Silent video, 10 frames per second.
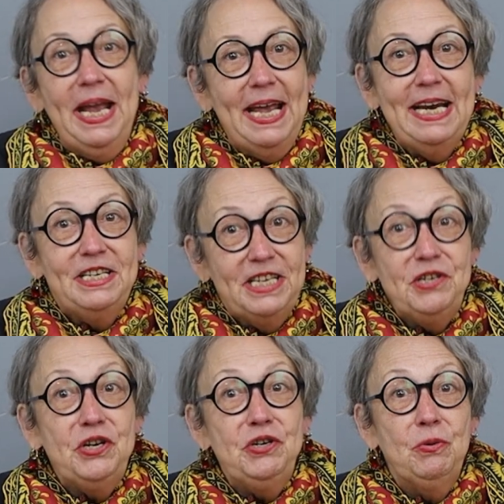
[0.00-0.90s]
In
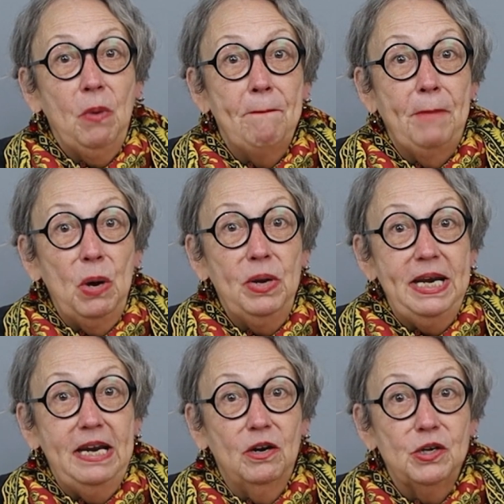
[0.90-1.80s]
addition to our boa
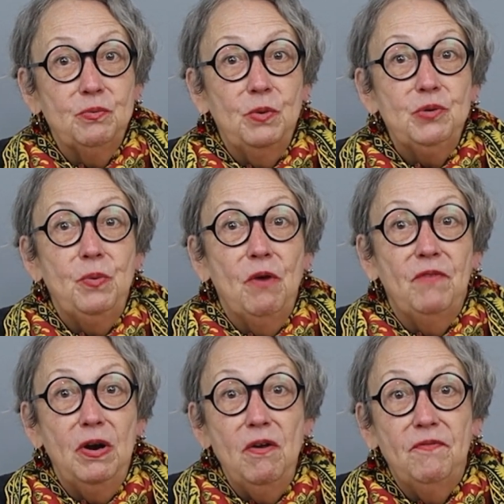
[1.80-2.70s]
needles, which we're
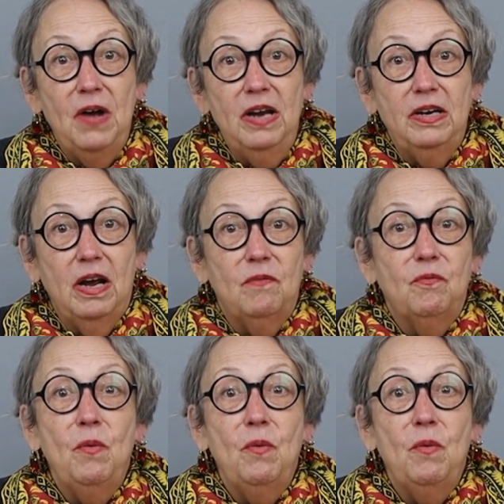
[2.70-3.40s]
very fond of,